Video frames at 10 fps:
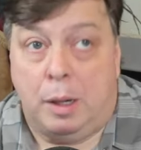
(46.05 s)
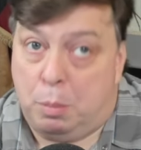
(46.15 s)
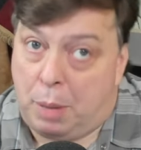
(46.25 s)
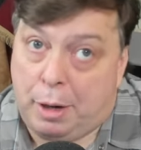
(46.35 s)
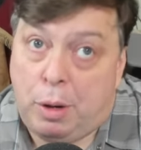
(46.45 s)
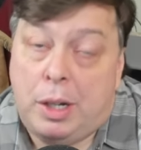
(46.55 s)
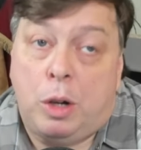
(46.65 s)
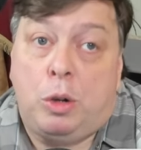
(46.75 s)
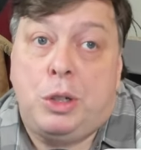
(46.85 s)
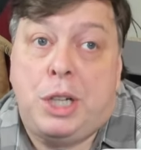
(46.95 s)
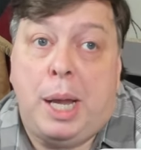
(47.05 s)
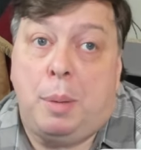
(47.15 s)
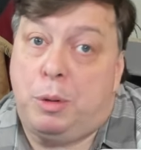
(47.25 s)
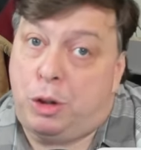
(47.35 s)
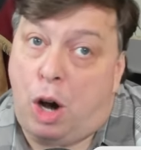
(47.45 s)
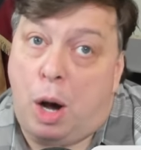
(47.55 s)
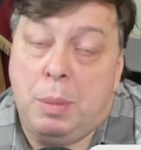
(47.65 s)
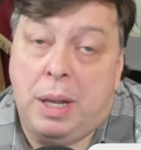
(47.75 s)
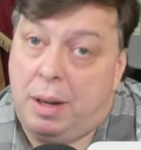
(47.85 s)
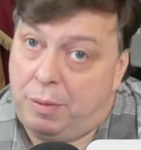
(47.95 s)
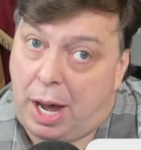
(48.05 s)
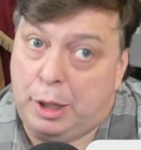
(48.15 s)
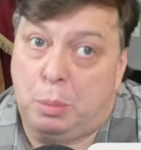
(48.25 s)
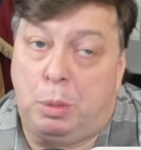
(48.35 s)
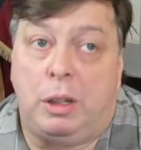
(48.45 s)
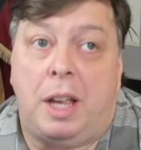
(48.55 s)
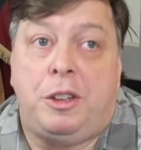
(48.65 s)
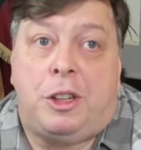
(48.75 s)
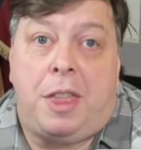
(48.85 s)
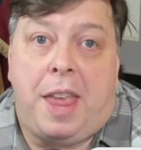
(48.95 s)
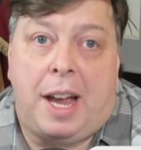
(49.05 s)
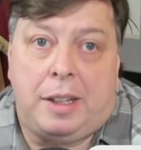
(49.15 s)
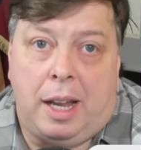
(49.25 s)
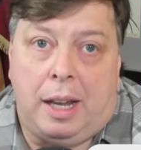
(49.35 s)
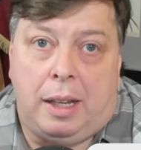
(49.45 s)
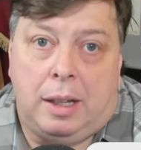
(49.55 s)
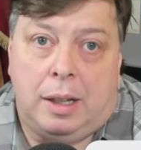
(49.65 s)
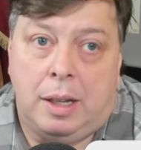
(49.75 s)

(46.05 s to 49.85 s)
My great uncle James taught me a valuable lesson that day.